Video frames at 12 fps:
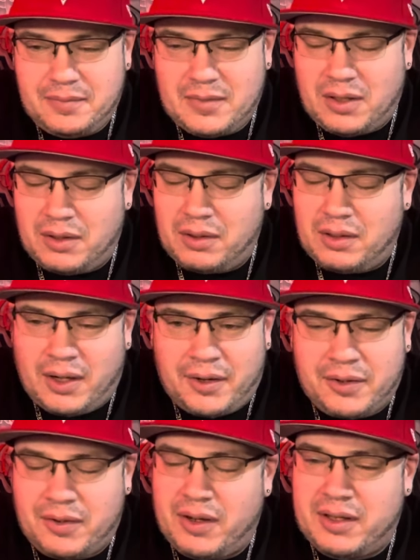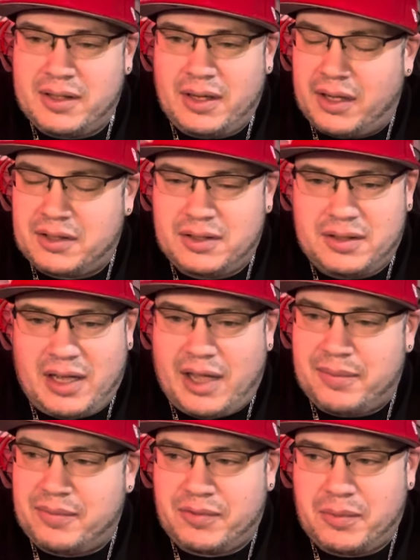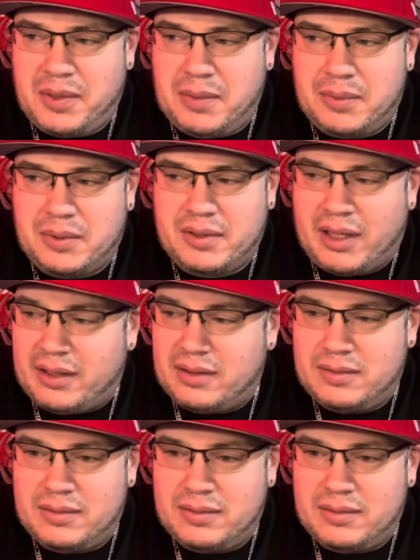A lot of great connections happen for people that